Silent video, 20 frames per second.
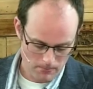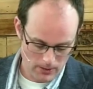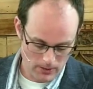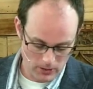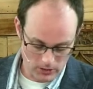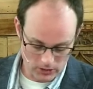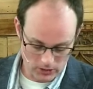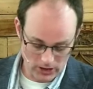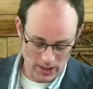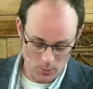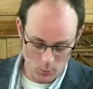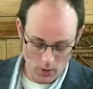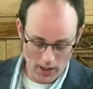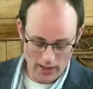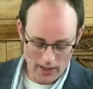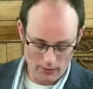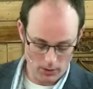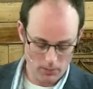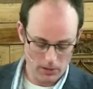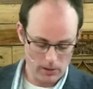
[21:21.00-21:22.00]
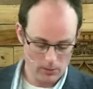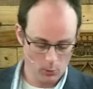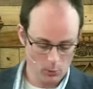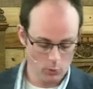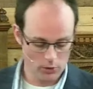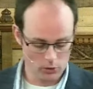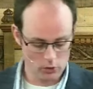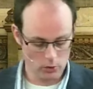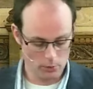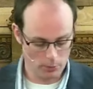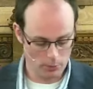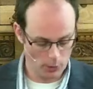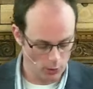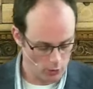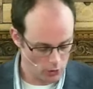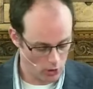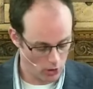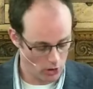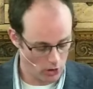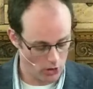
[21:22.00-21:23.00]
In the same way, if the people want to
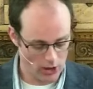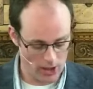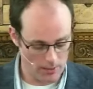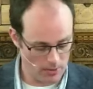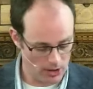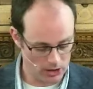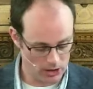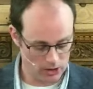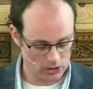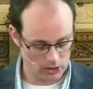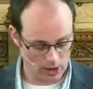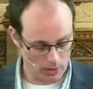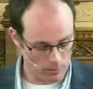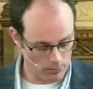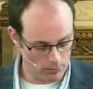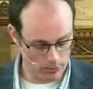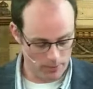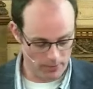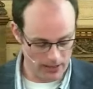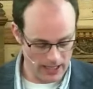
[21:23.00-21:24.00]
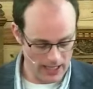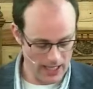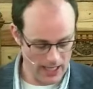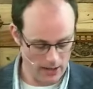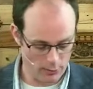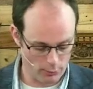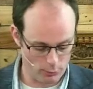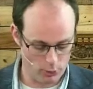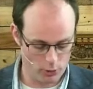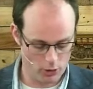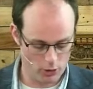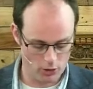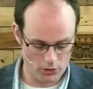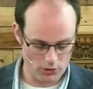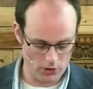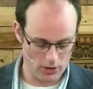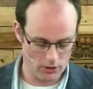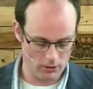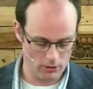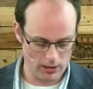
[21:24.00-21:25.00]
approach God, they must come prepared through
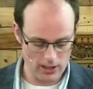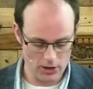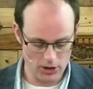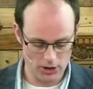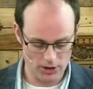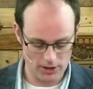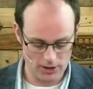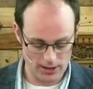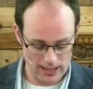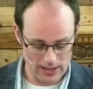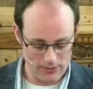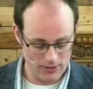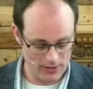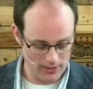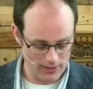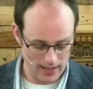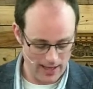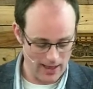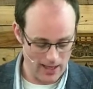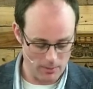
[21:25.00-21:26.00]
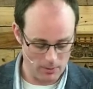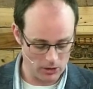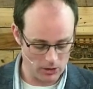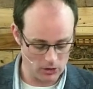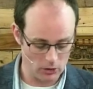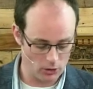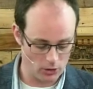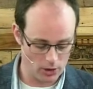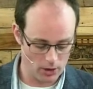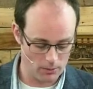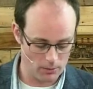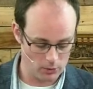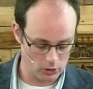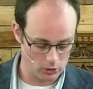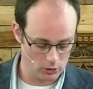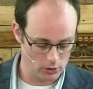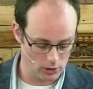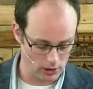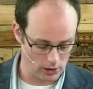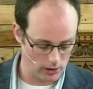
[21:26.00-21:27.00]
consecration, and even then, they must not come
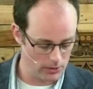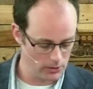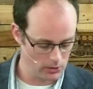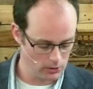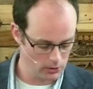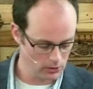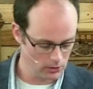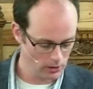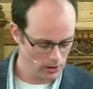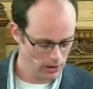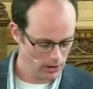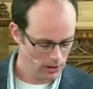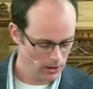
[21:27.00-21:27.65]
too close.